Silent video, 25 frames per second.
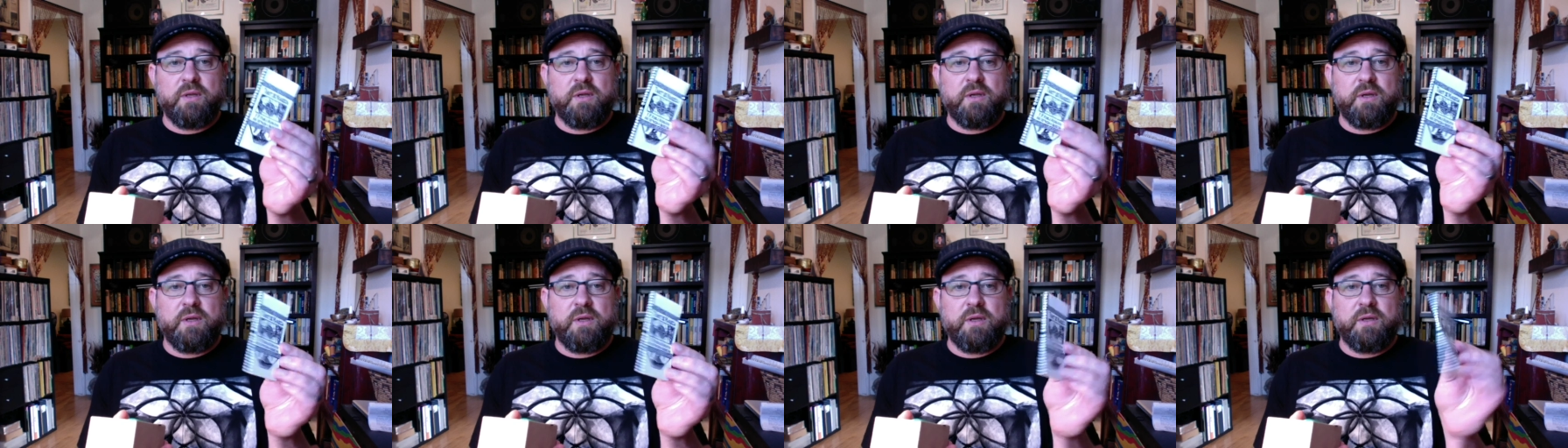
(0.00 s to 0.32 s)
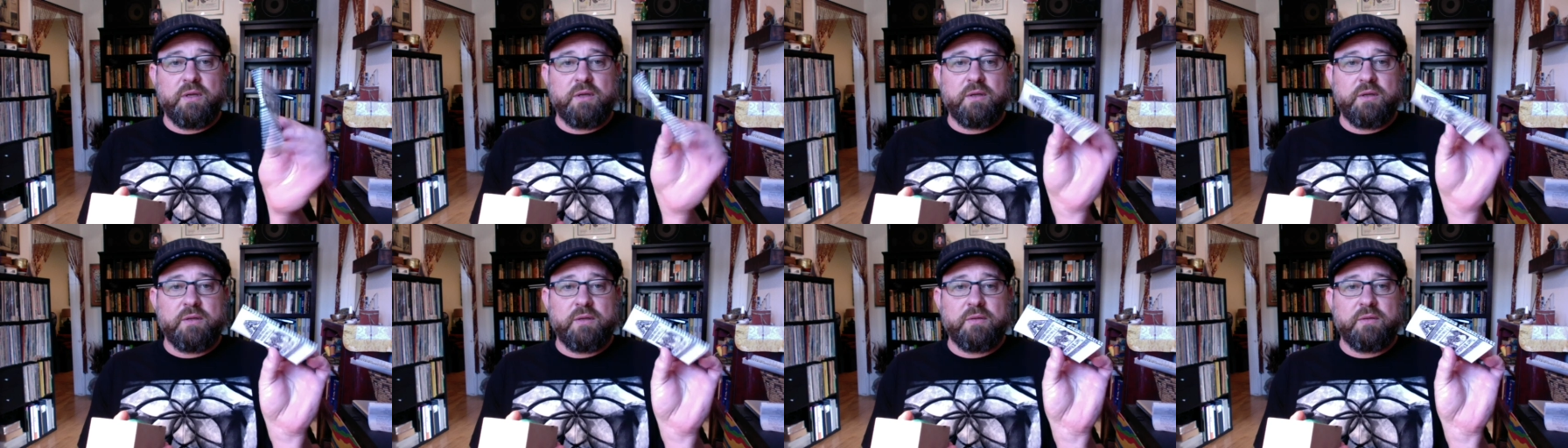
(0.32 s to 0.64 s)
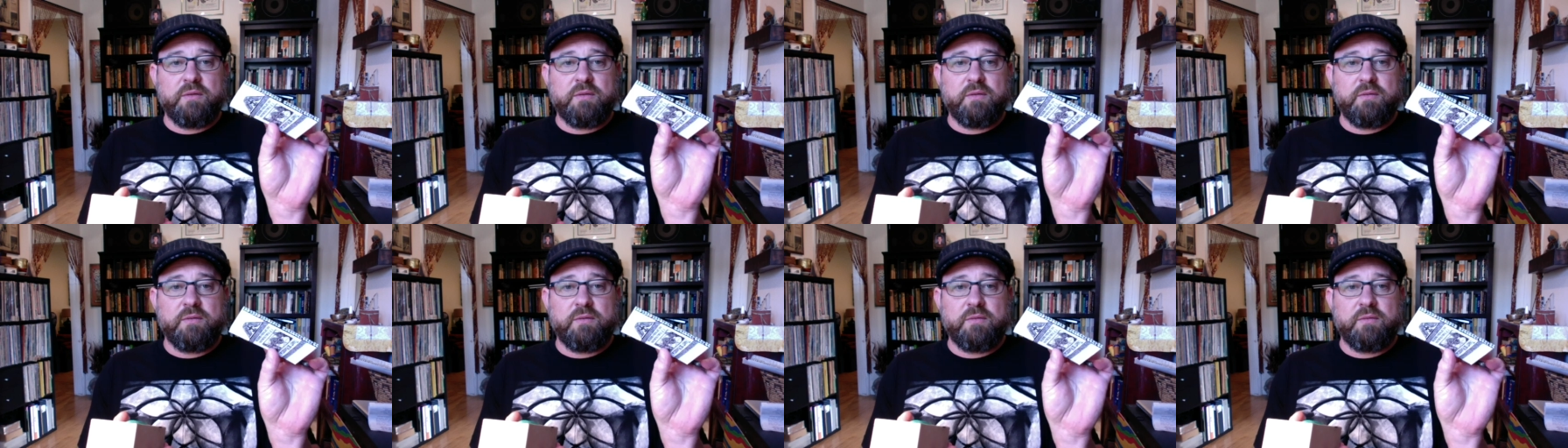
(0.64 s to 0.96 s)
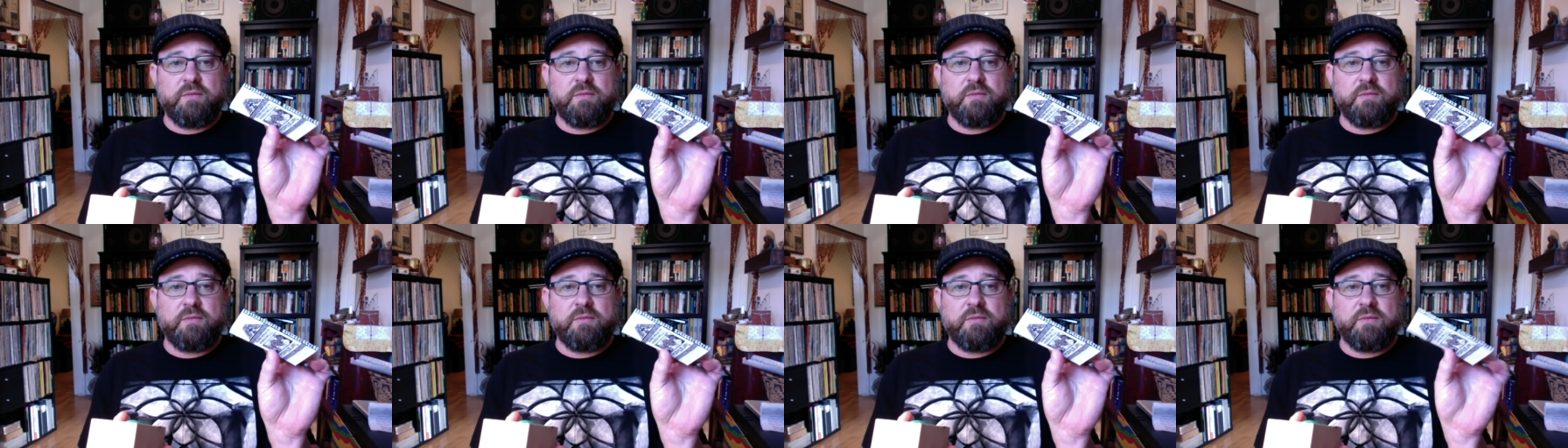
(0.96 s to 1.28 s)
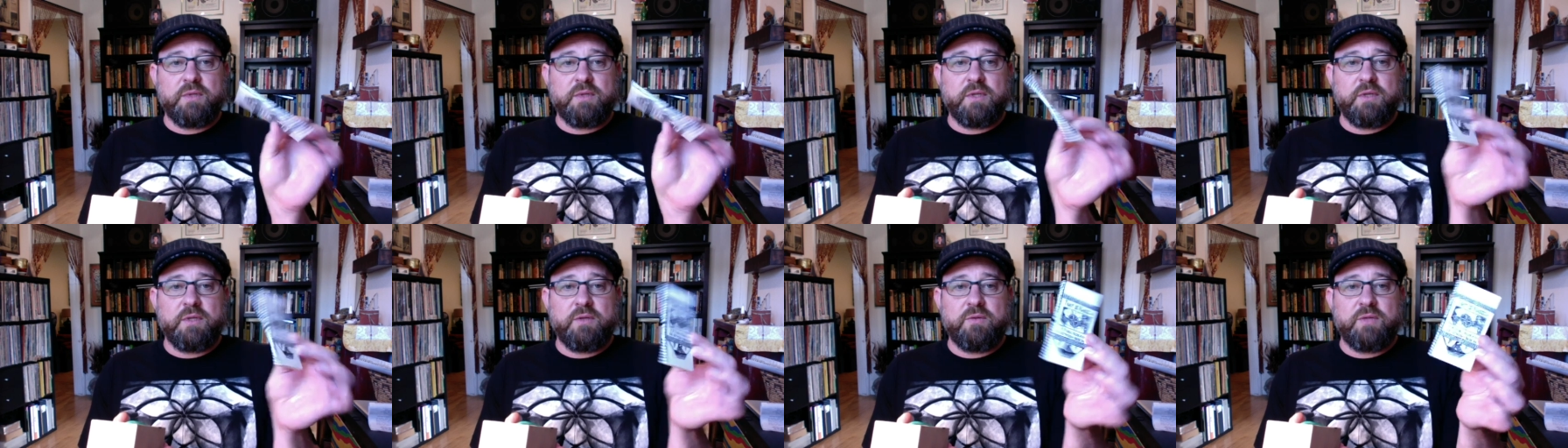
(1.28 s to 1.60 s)
Uh,
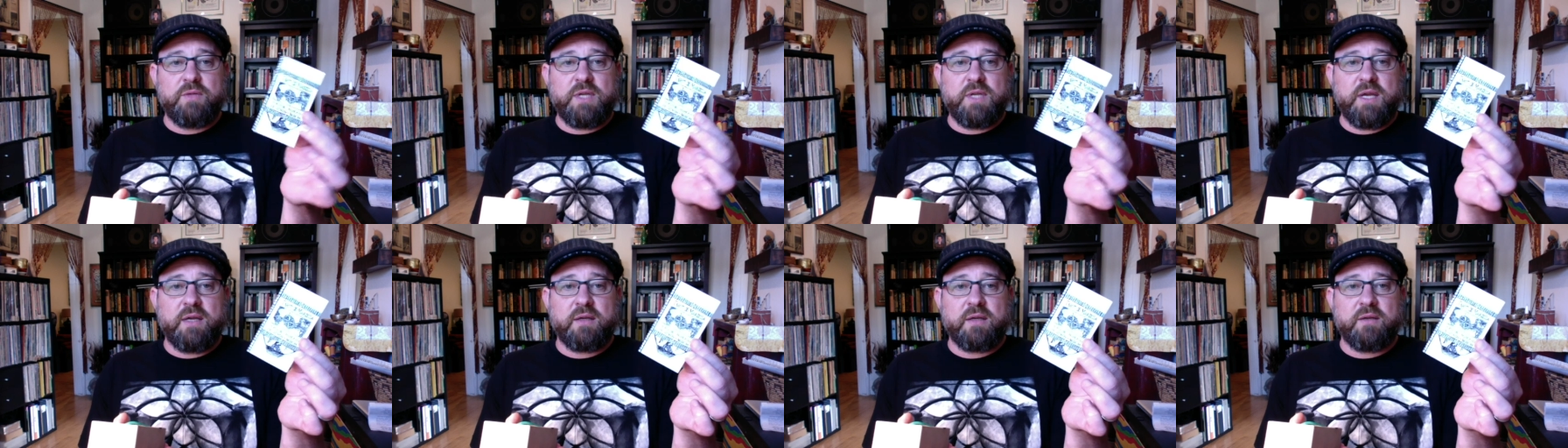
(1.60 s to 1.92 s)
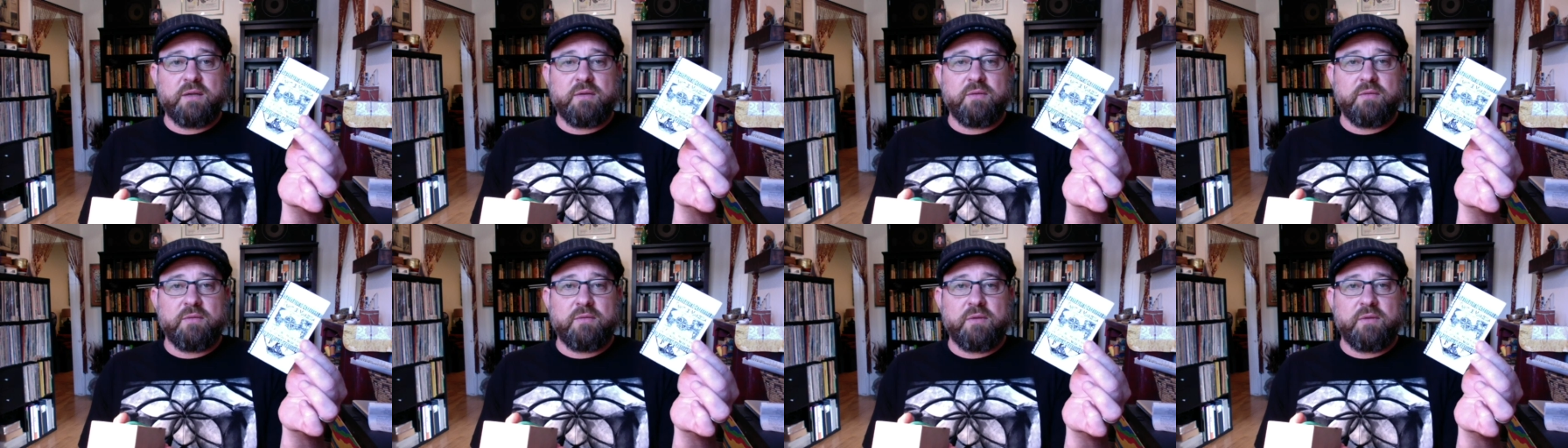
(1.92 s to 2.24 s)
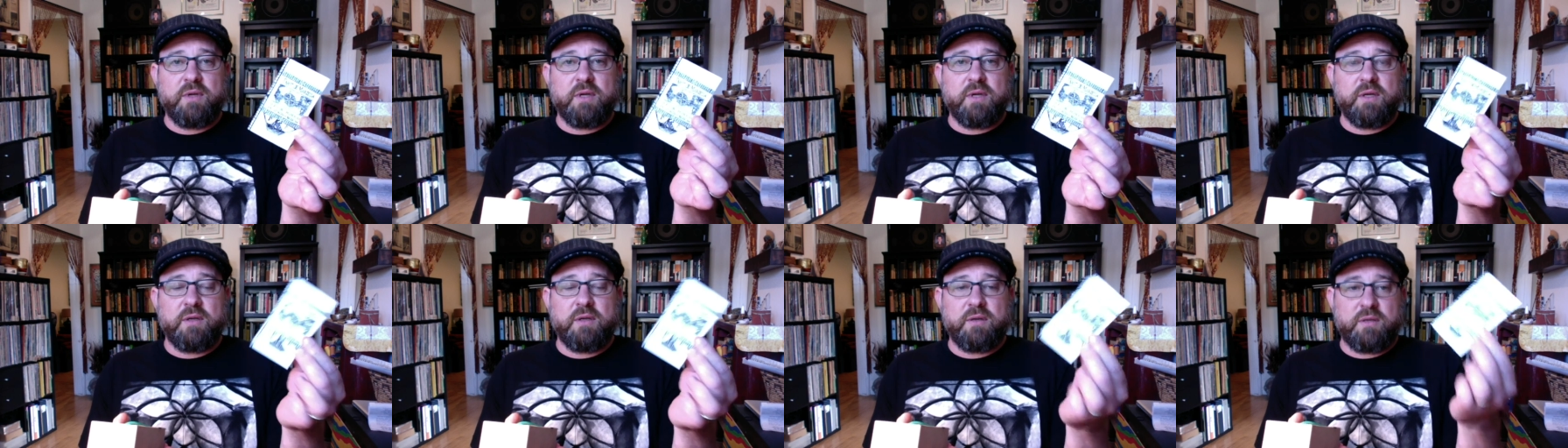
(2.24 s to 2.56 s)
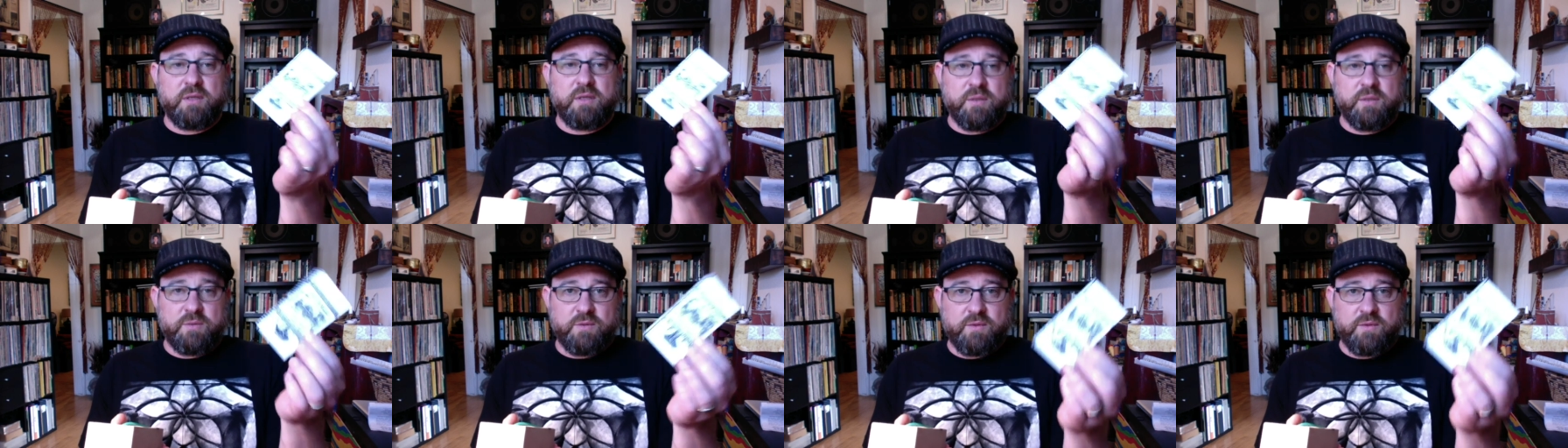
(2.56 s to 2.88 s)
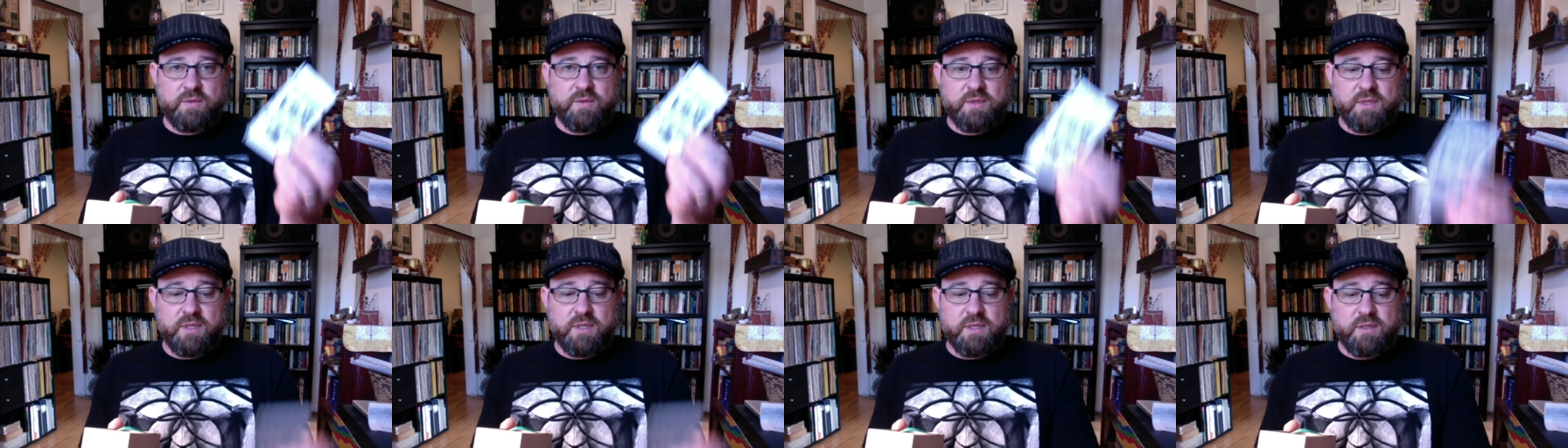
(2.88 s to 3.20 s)
the new deck uh, it comes with
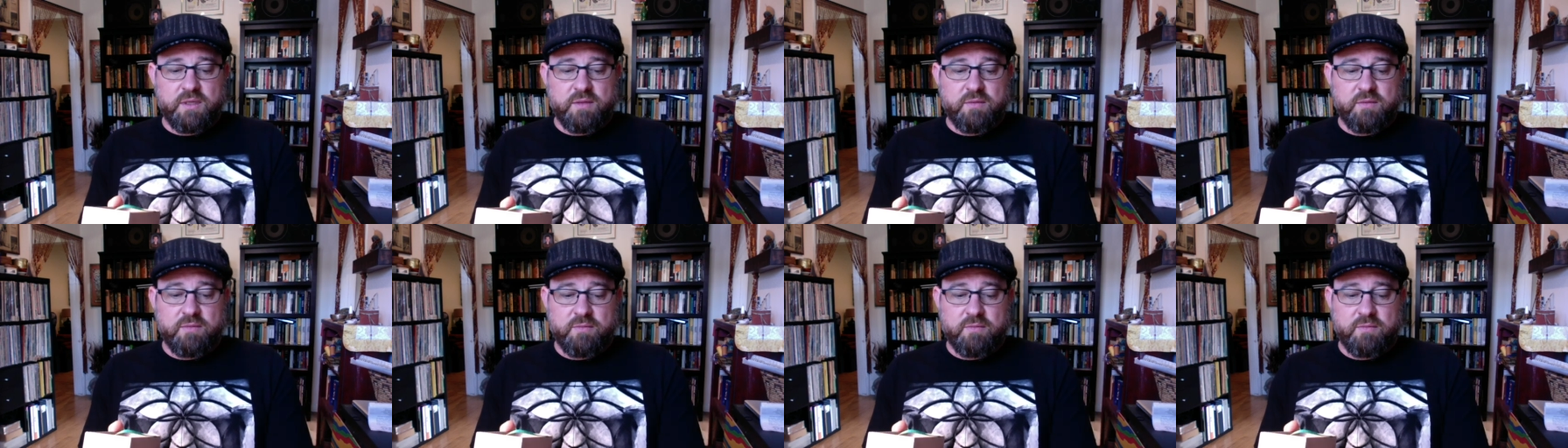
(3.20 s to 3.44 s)
the,